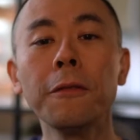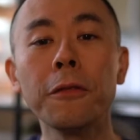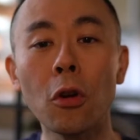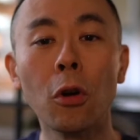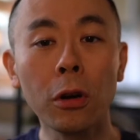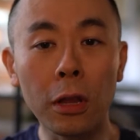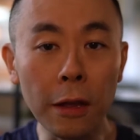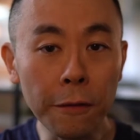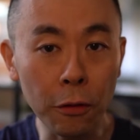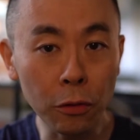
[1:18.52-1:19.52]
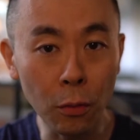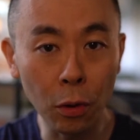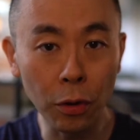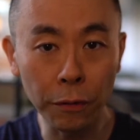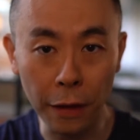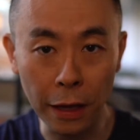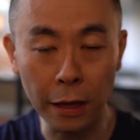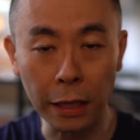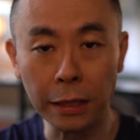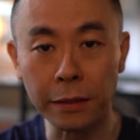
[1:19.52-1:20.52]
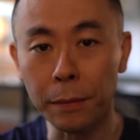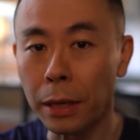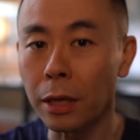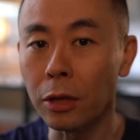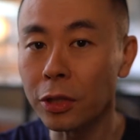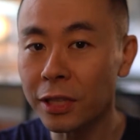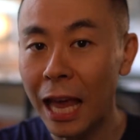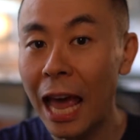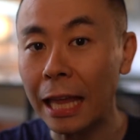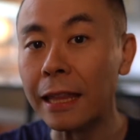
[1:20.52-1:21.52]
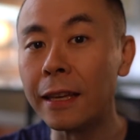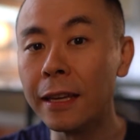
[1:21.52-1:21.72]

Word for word: If your default mode of thinking is making you sad,